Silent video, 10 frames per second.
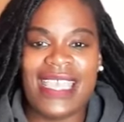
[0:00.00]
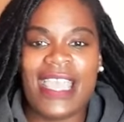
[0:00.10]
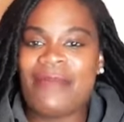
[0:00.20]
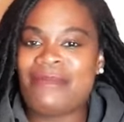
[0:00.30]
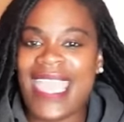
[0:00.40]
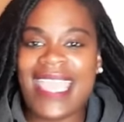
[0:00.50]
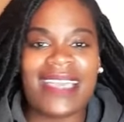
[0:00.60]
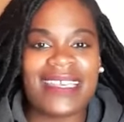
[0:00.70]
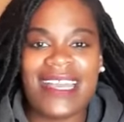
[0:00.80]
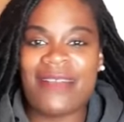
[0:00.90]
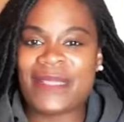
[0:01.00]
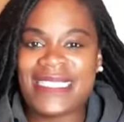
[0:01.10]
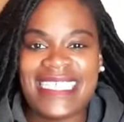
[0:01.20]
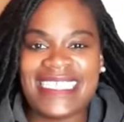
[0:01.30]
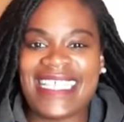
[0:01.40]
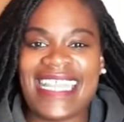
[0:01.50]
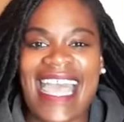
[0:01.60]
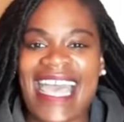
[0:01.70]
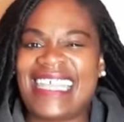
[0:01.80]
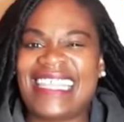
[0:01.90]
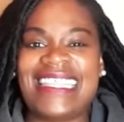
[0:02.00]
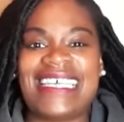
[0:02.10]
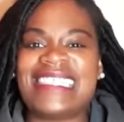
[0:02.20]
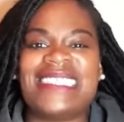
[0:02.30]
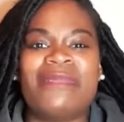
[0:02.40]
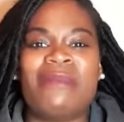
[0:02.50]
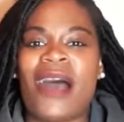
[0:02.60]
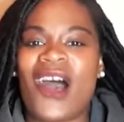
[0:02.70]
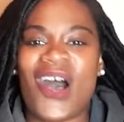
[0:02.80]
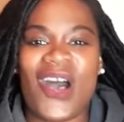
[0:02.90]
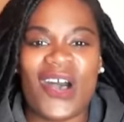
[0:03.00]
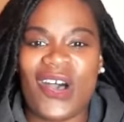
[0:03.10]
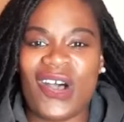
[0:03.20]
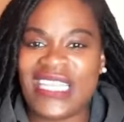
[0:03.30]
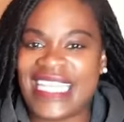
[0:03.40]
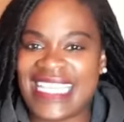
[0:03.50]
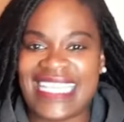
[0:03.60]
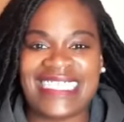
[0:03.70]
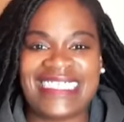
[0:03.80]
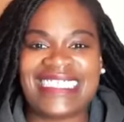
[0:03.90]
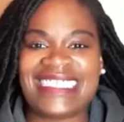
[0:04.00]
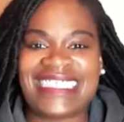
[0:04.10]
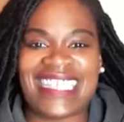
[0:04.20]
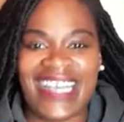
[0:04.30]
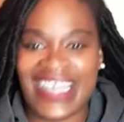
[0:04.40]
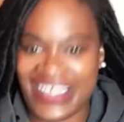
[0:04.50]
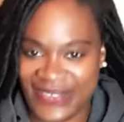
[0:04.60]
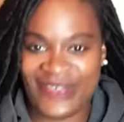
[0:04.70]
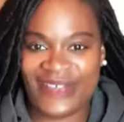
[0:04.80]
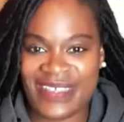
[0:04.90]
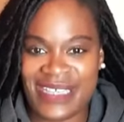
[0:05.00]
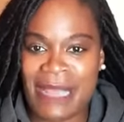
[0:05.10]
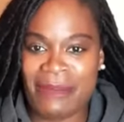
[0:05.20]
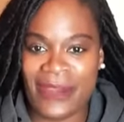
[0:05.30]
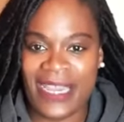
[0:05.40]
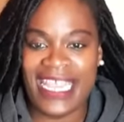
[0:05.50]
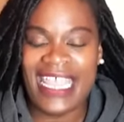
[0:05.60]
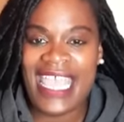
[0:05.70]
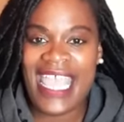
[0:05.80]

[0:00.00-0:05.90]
Make a competition out of the smallest stuff, Bree.